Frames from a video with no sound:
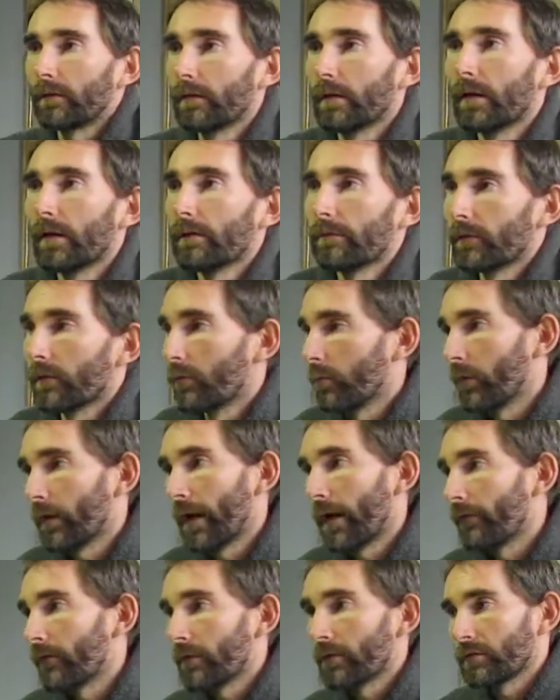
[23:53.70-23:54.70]
a life or
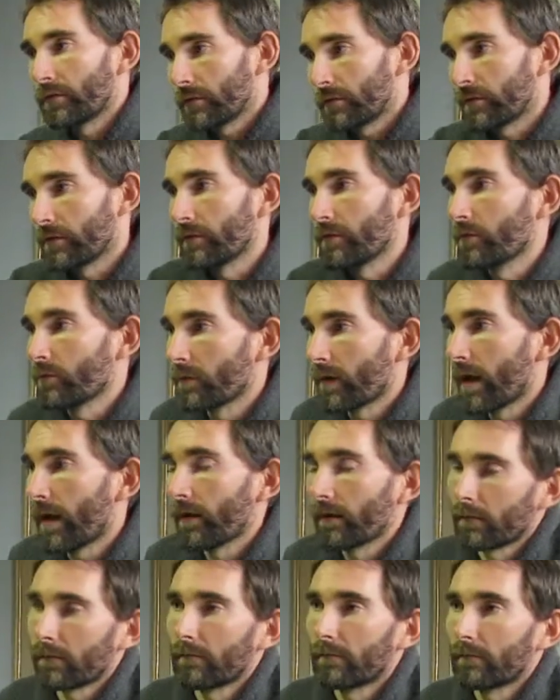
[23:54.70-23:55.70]
whatever, just so you
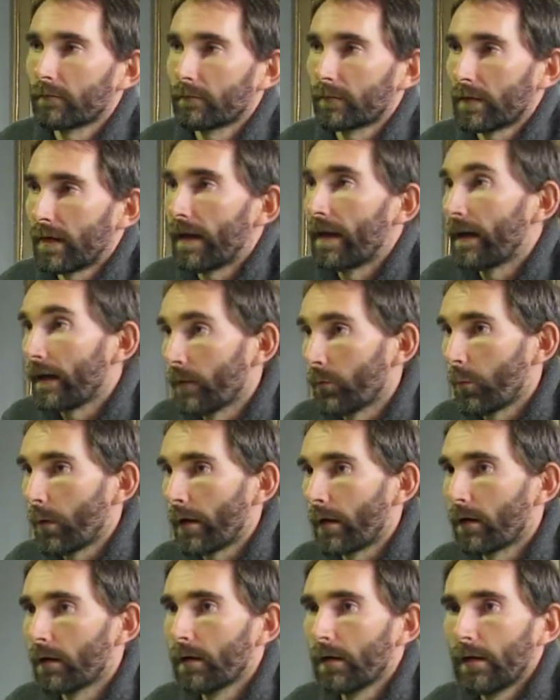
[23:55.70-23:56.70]
can't get
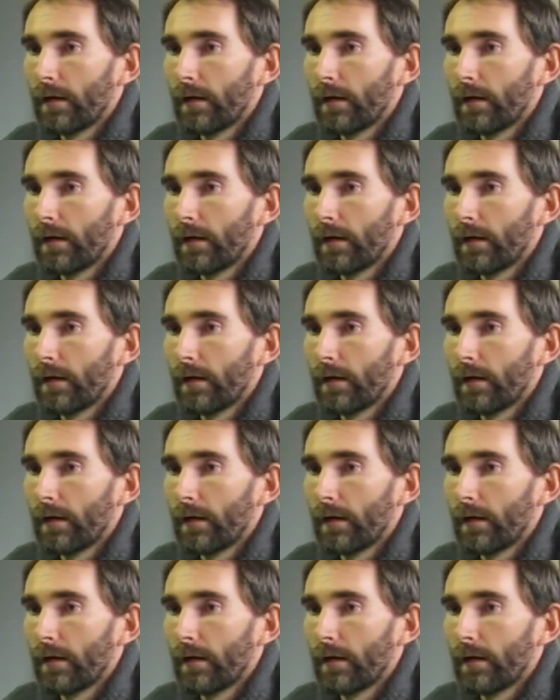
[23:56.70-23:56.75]
anywhere.